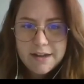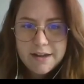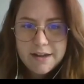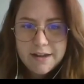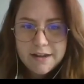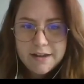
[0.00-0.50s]

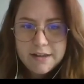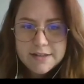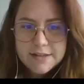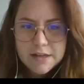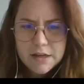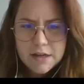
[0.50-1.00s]
Yes.
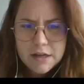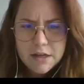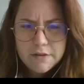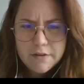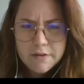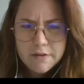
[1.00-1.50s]

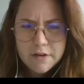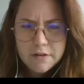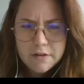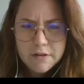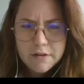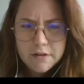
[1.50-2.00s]
Very good.
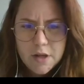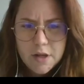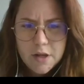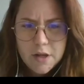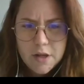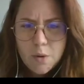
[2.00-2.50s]
What
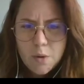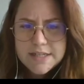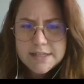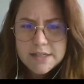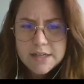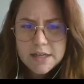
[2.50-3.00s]
is
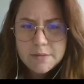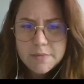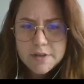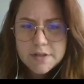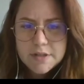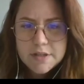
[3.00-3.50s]
the
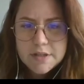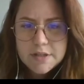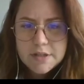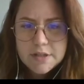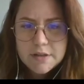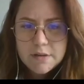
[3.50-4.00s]
ambient?
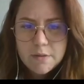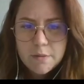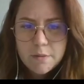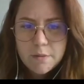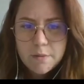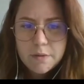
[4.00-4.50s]

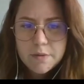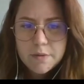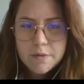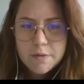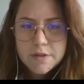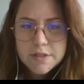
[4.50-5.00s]
What was
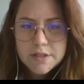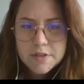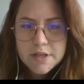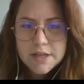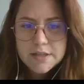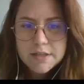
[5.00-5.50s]
it?
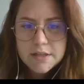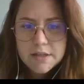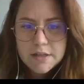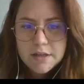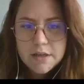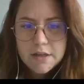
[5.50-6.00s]

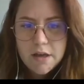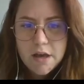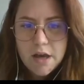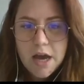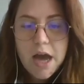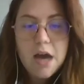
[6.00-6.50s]

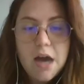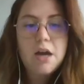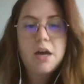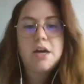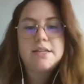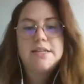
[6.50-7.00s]

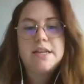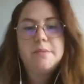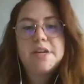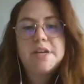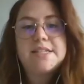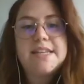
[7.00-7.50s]
The
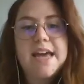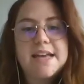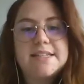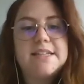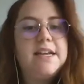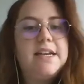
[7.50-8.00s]
ambient gas.
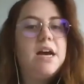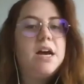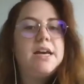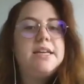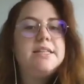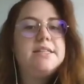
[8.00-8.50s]

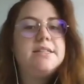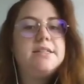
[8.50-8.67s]
It's